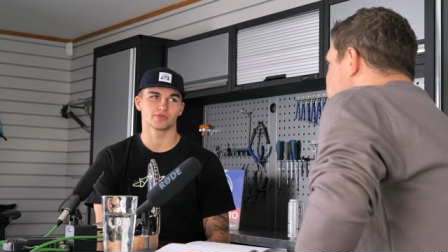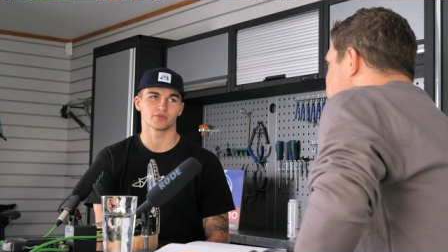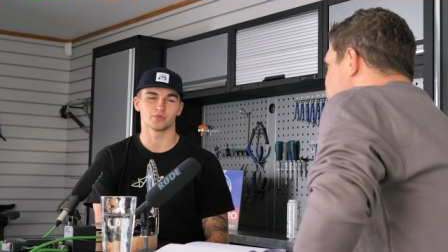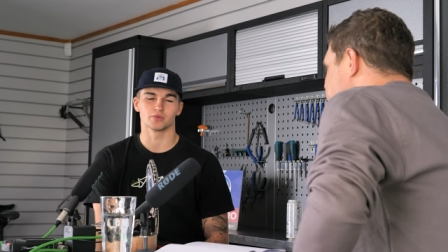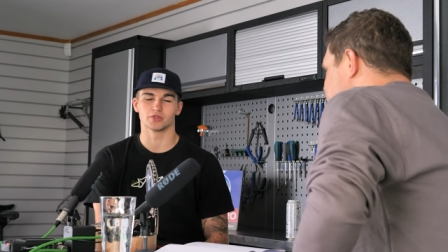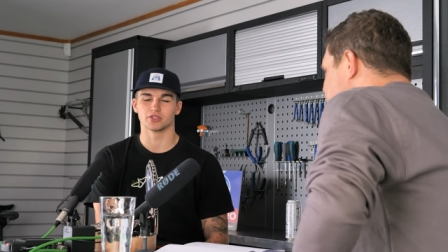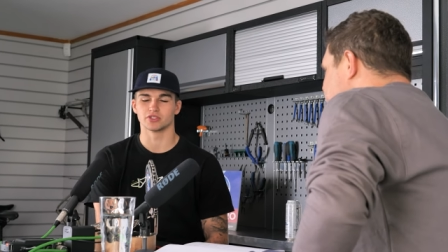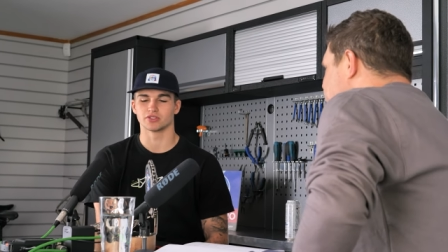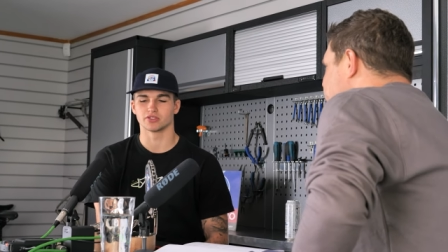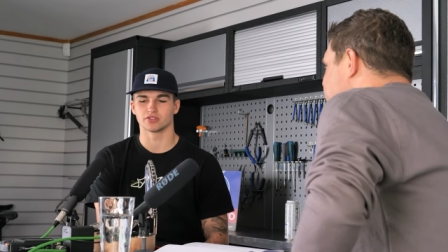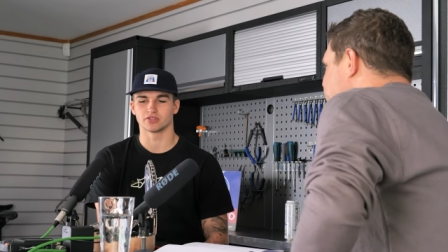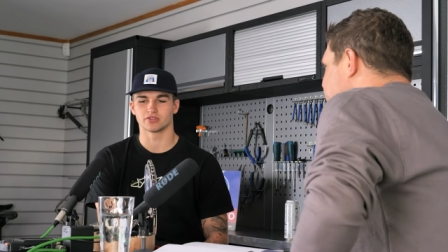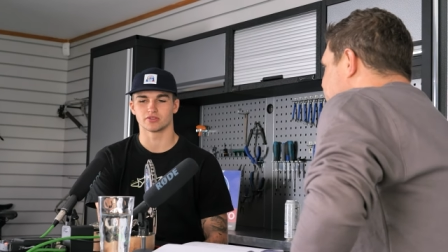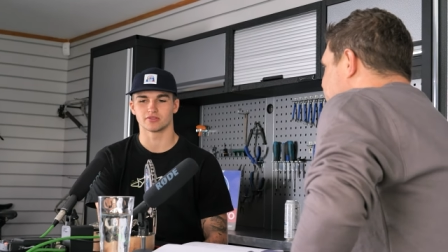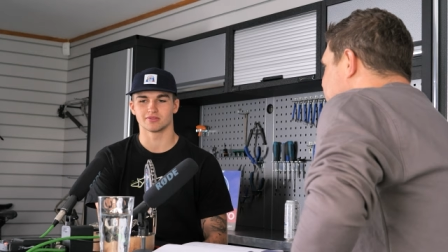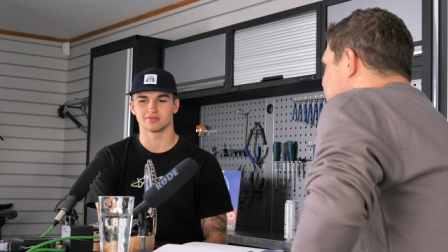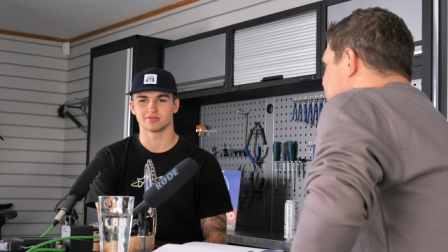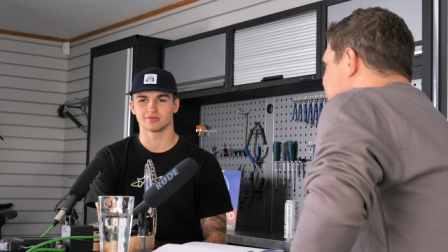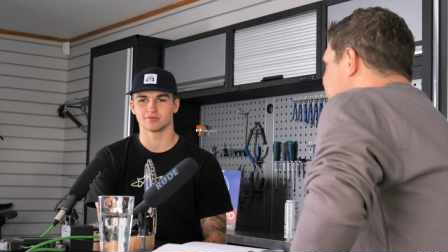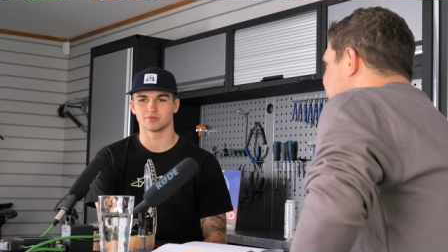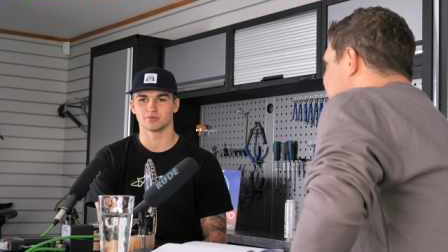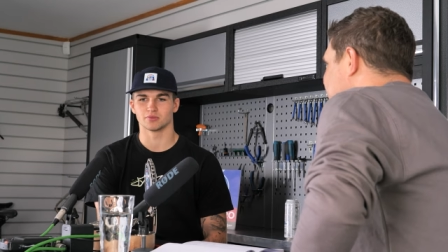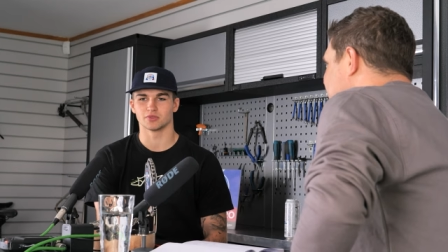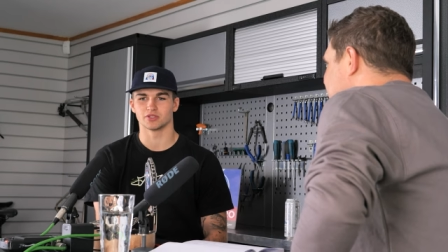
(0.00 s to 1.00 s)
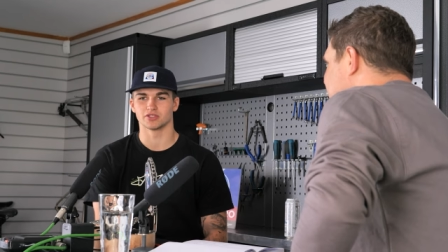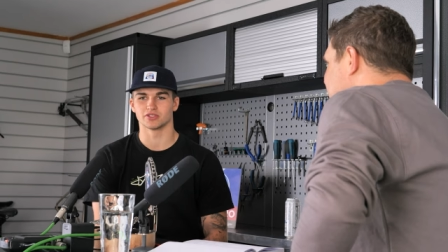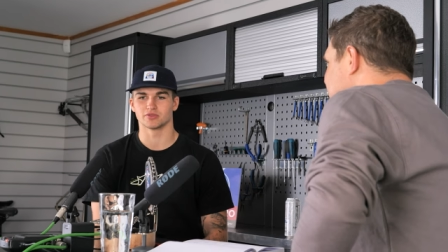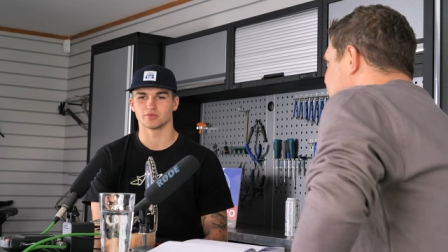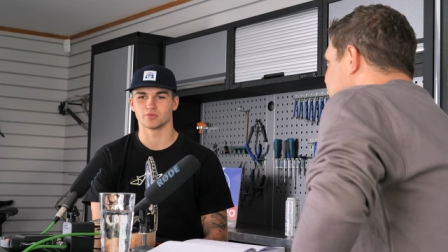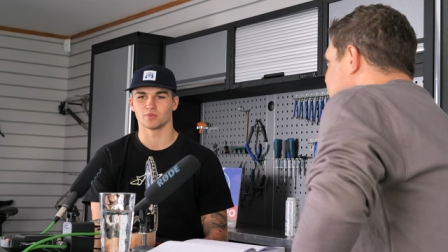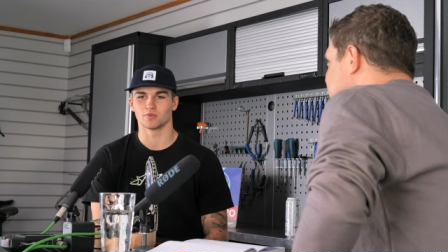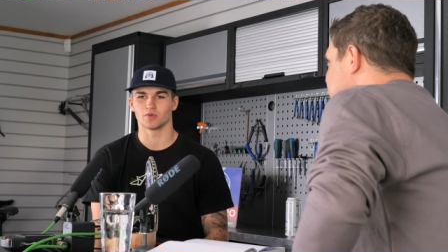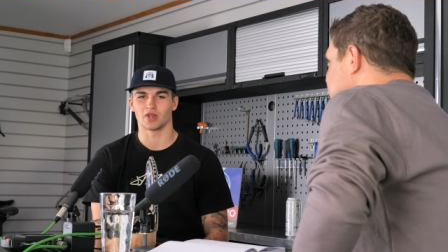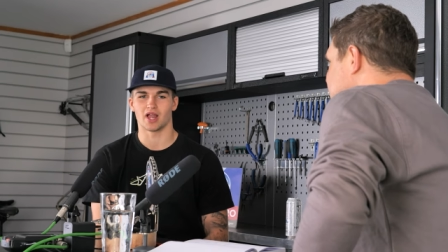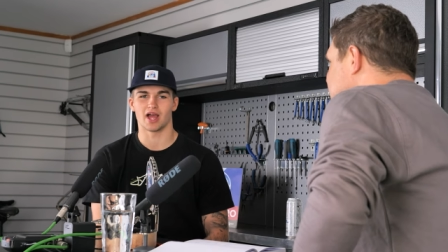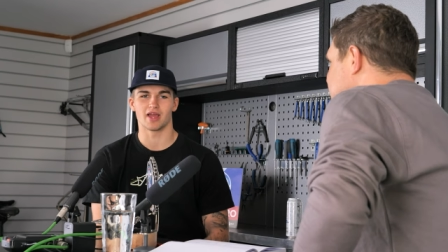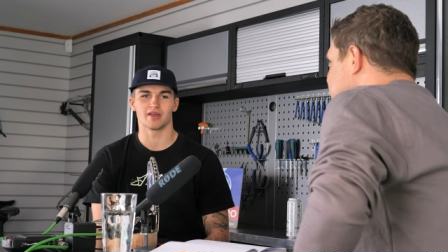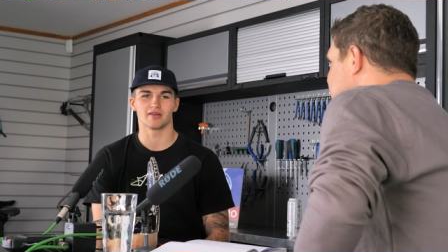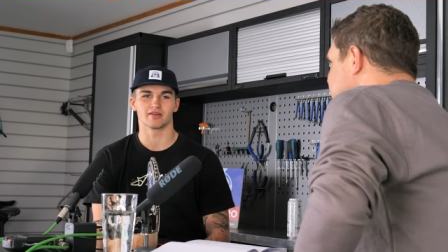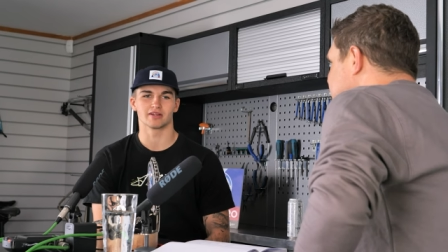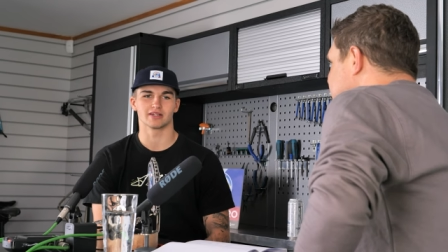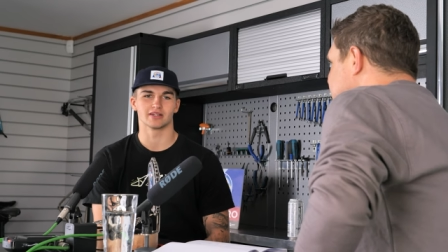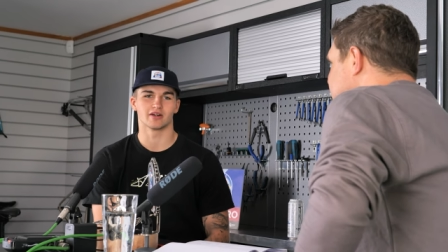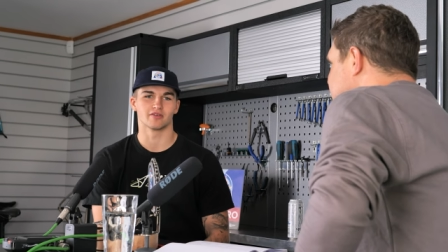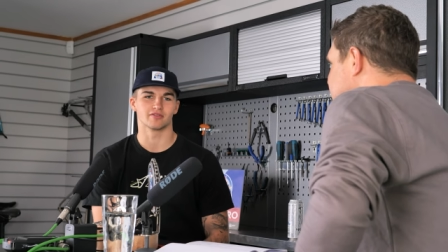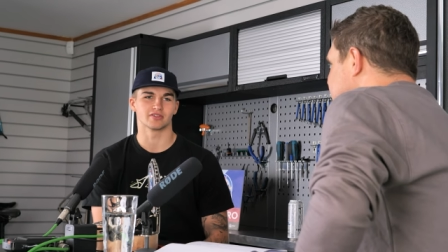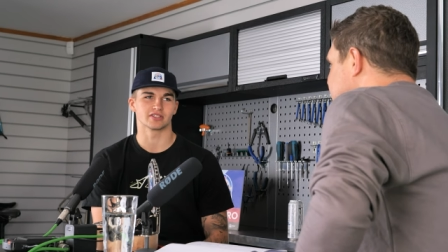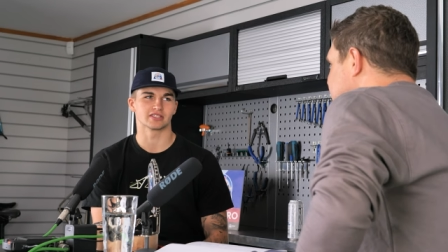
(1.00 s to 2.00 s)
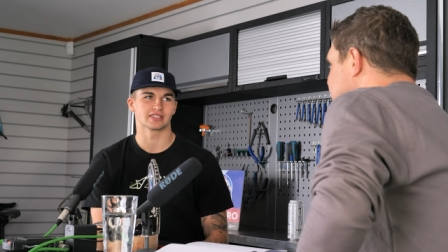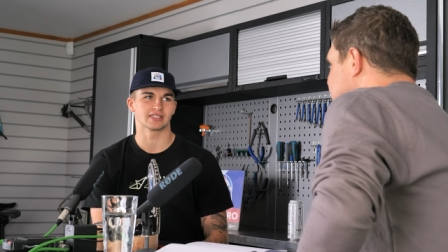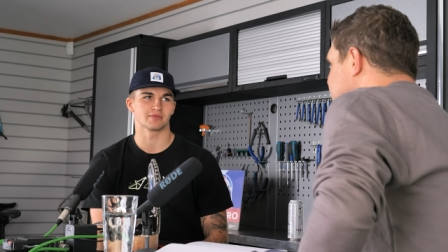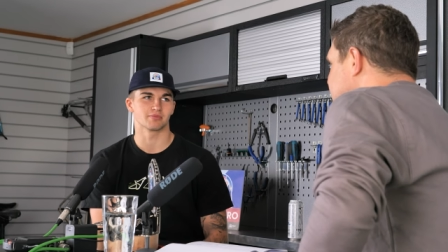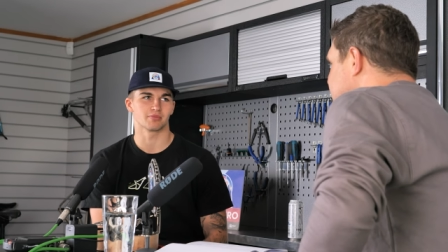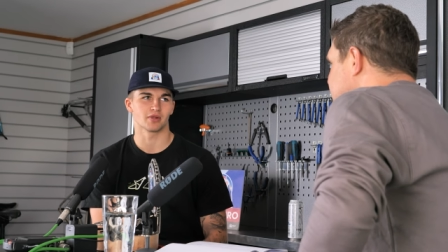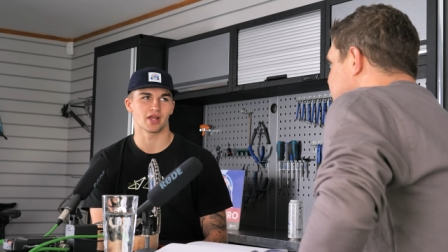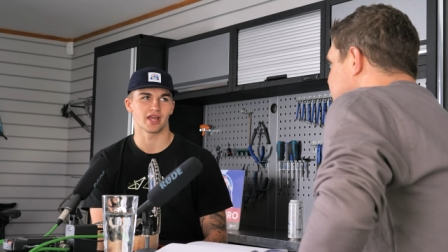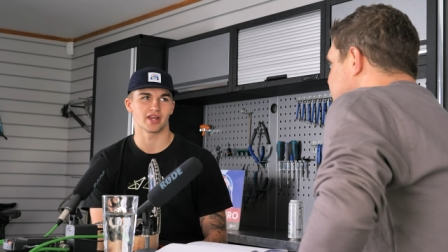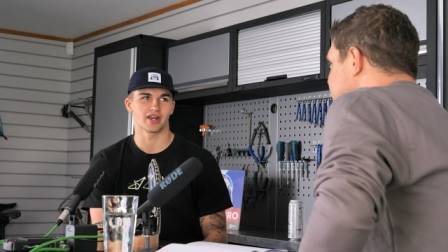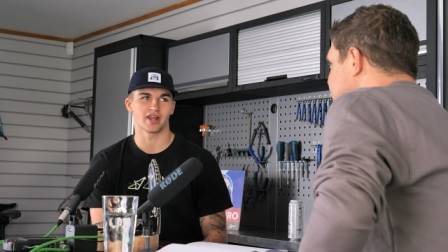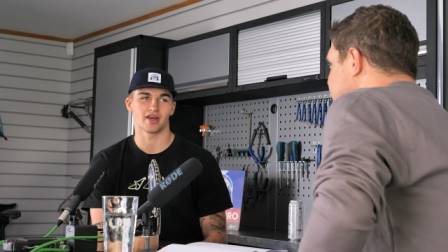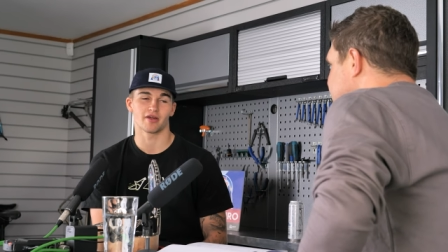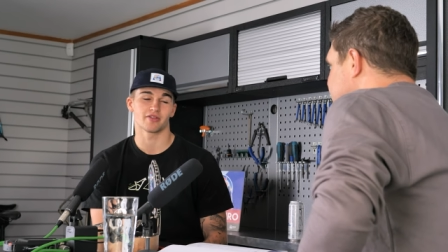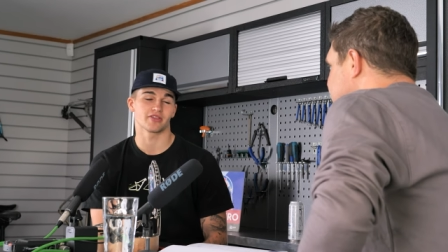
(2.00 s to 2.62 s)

was like, obviously, playing.